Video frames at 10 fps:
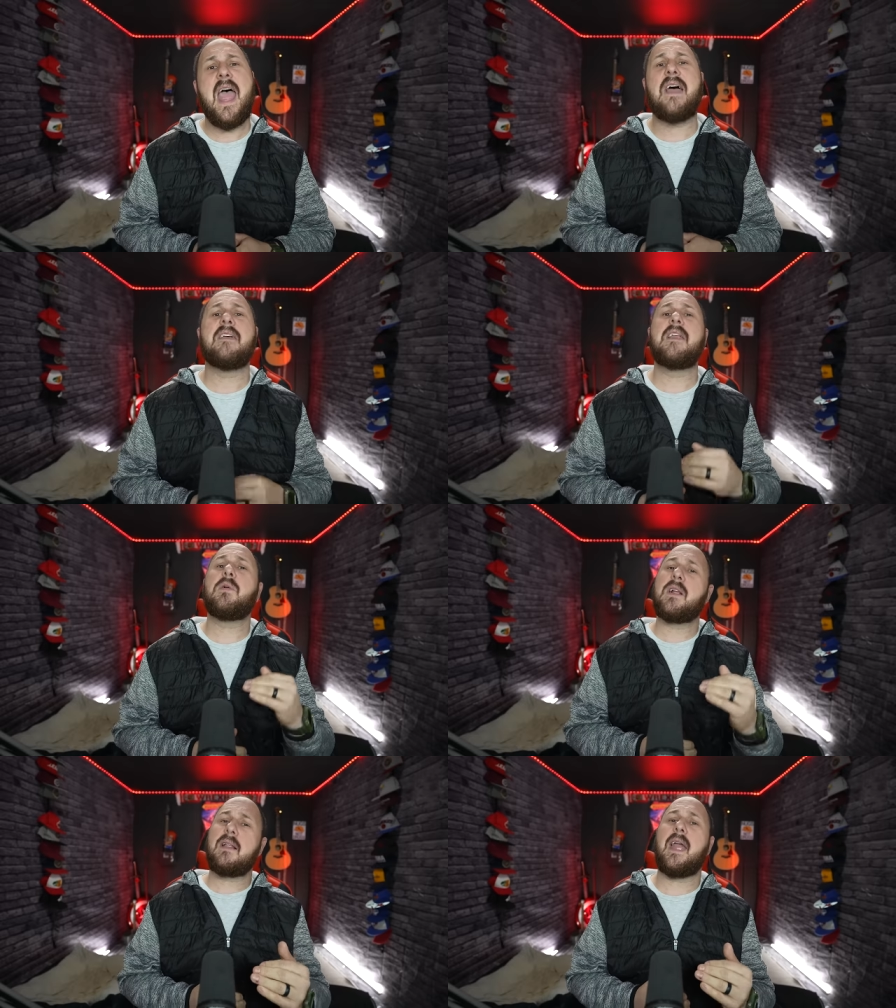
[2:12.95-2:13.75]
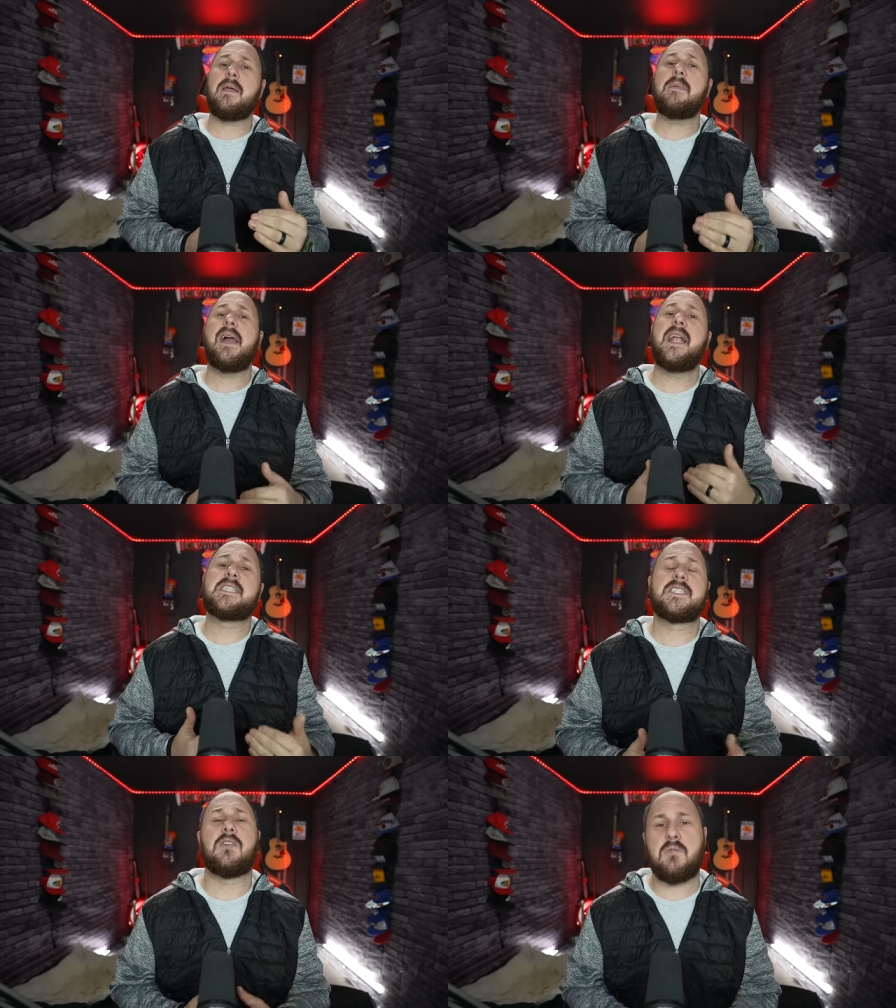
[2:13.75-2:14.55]
And then they would claim
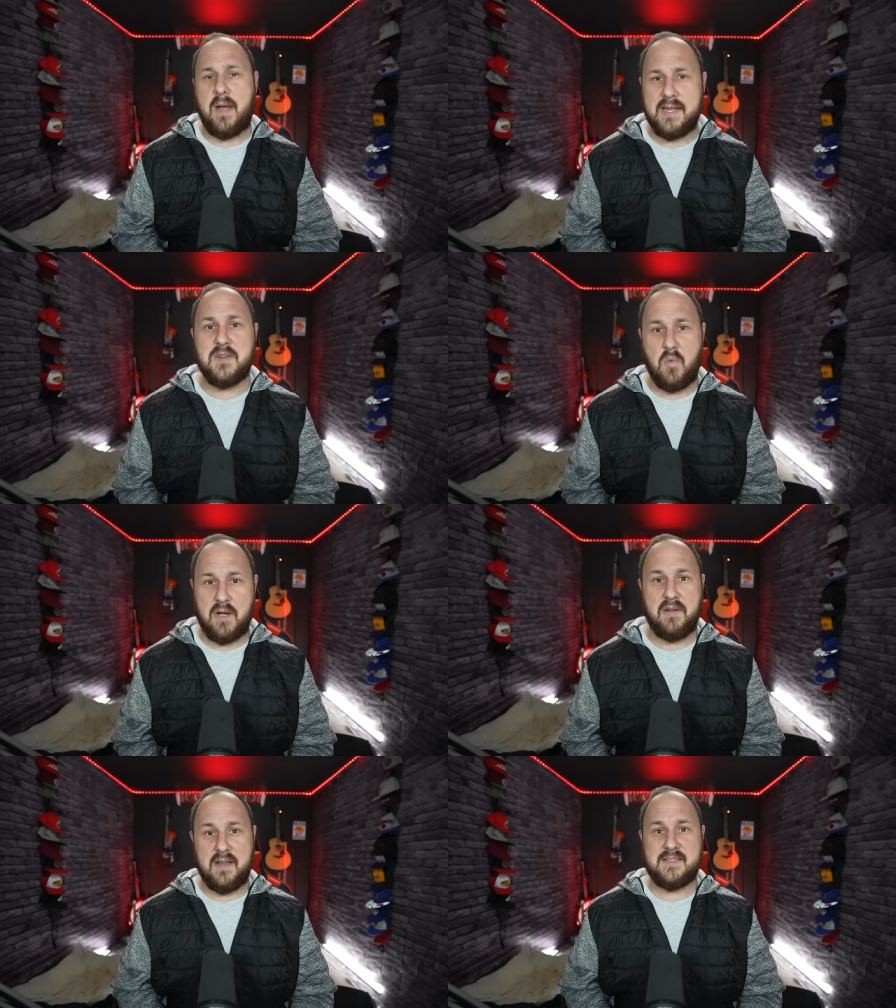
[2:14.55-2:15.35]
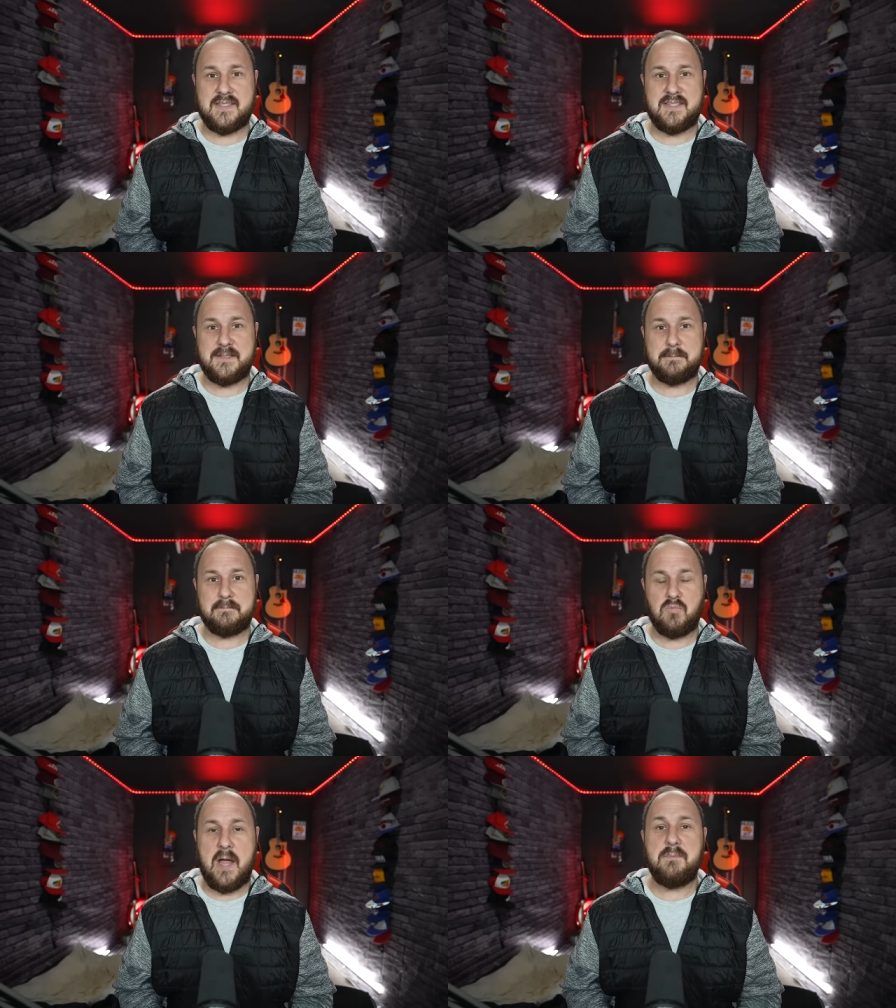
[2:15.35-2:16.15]
it's to raise awareness,
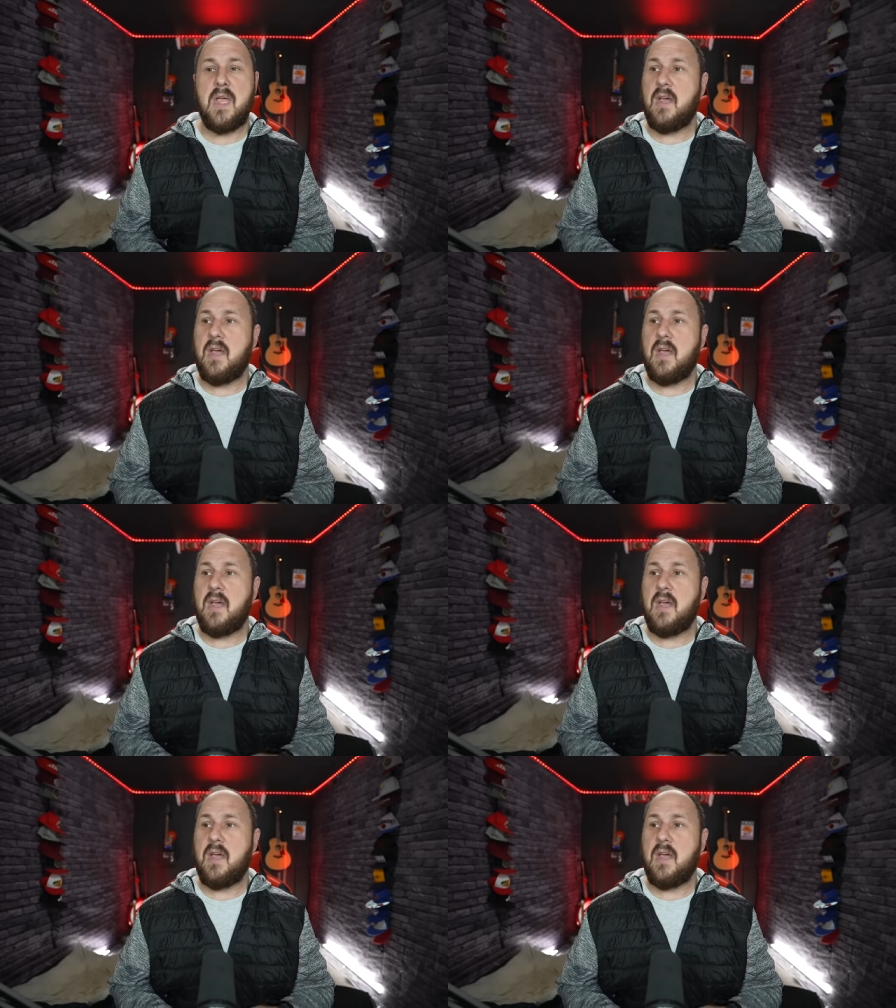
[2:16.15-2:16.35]
right?